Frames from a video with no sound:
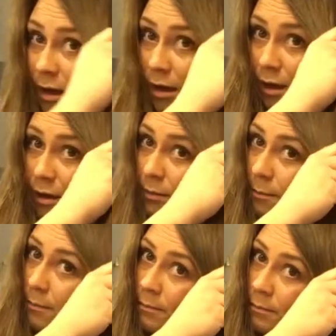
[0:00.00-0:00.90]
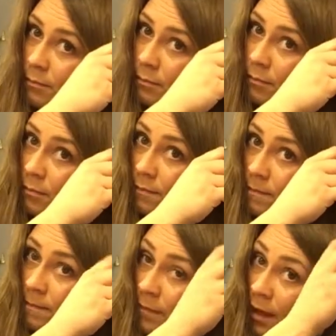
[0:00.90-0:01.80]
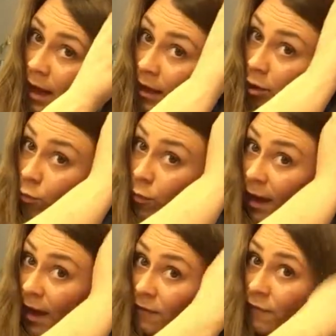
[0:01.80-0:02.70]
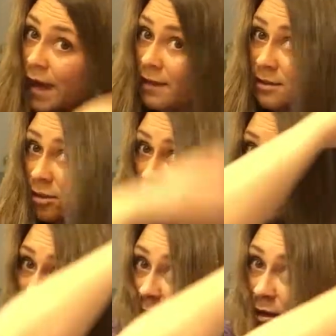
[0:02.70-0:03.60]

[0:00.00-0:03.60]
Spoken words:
I go way faster